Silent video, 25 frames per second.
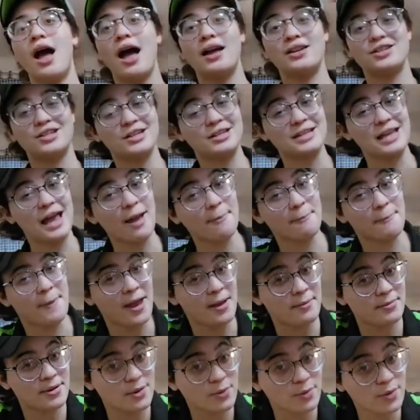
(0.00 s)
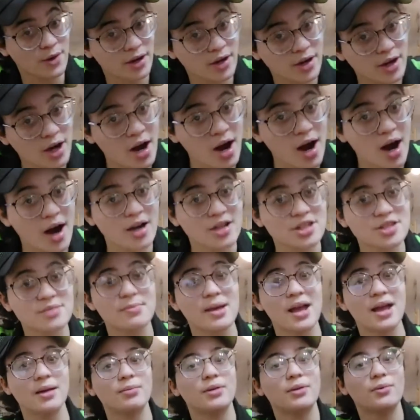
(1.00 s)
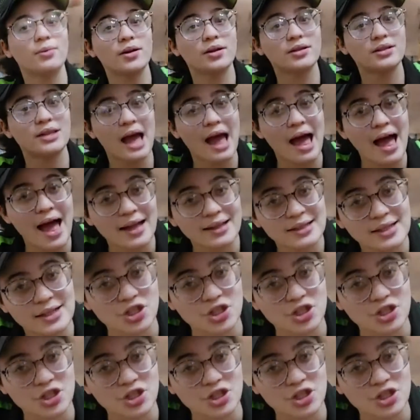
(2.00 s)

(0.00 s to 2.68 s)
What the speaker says: And she's like, maybe we're cursed, maybe we're dead.